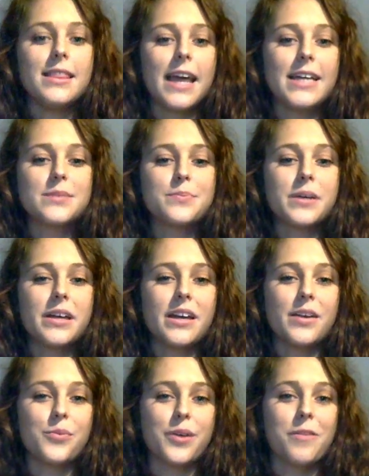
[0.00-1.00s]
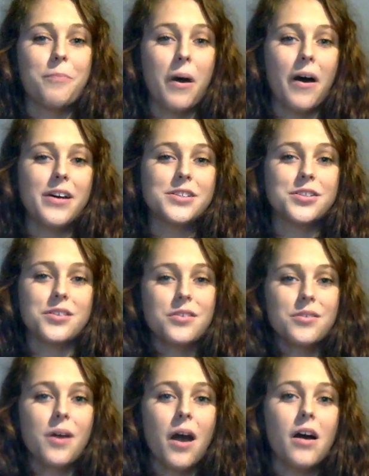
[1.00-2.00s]
Let's begin with part 2
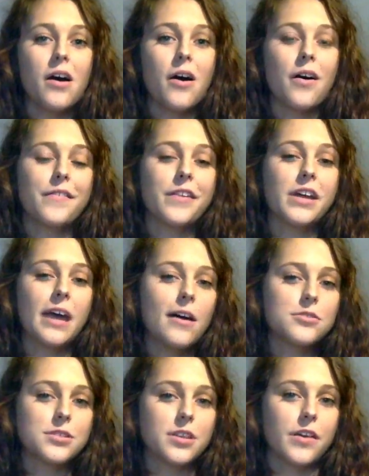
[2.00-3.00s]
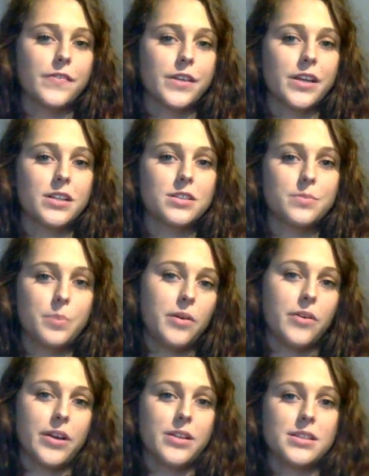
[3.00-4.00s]
of the Couchsurfing
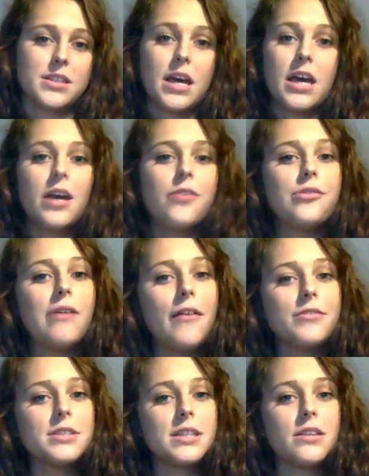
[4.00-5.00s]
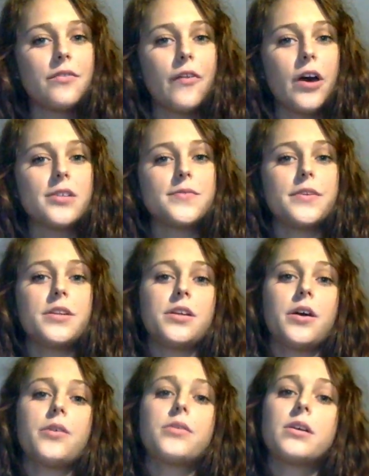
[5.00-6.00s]
experience. If you haven't seen the first
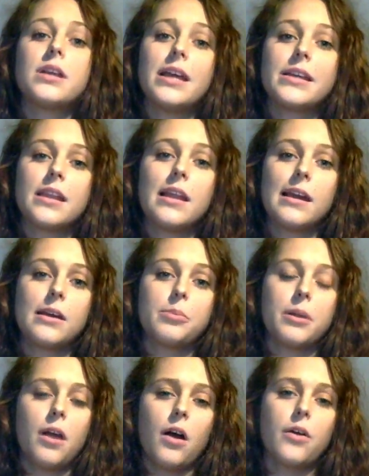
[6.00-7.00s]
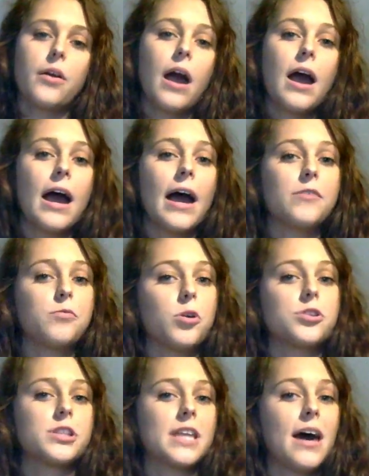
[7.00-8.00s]
video, click the link below and watch
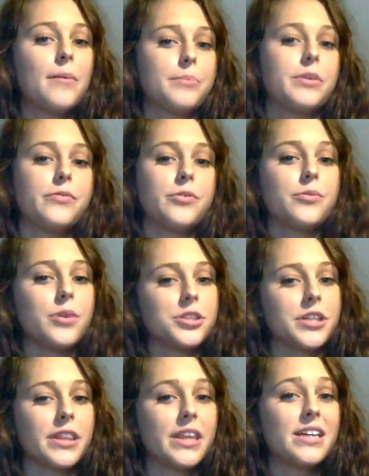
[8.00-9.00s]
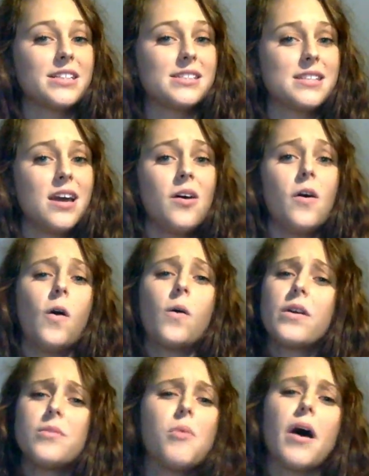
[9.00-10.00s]
that before watching this, or
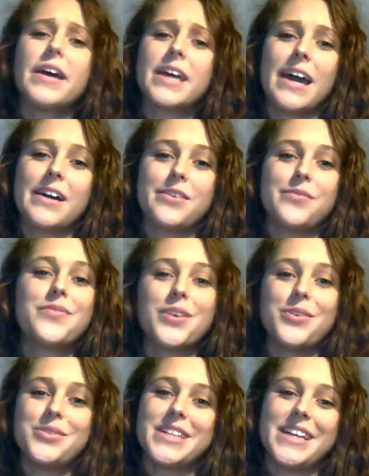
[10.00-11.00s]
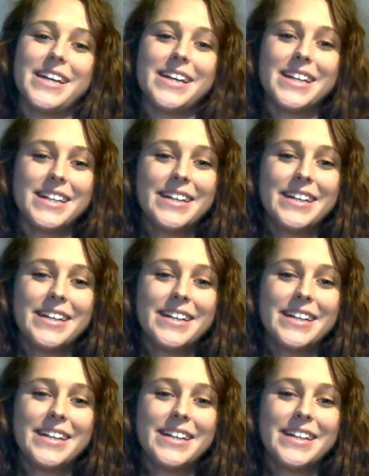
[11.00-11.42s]
it might get confusing.